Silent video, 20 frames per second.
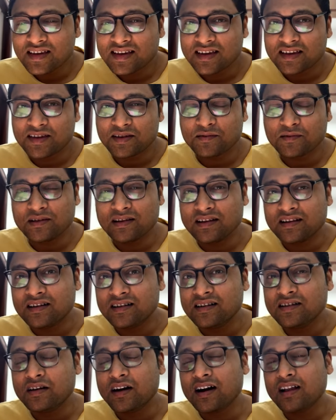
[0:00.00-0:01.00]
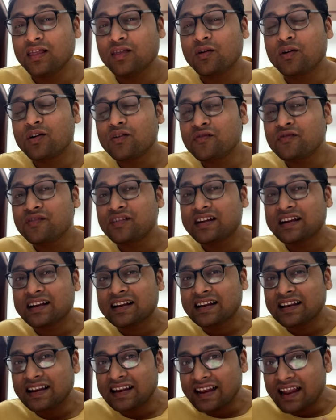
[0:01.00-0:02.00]
You learn a lot of
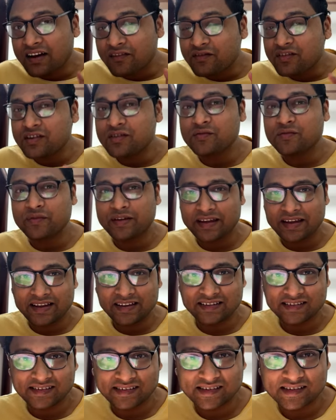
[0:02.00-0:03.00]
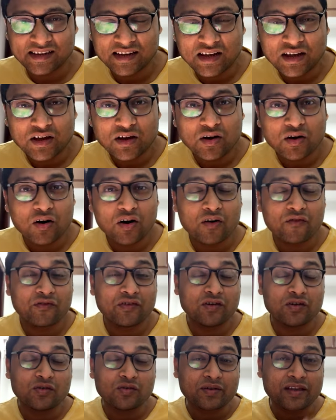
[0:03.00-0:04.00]
clever ways of
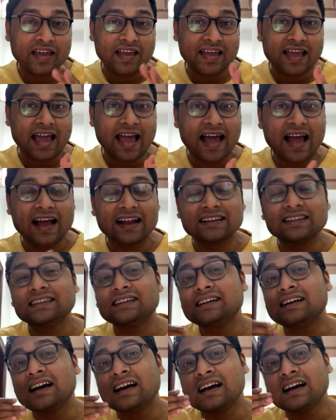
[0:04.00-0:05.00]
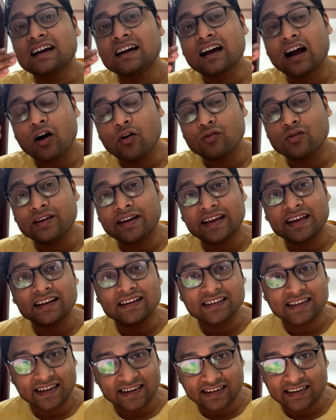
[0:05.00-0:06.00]
looking at counting
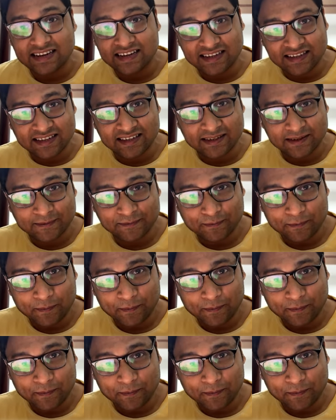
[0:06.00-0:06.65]
techniques.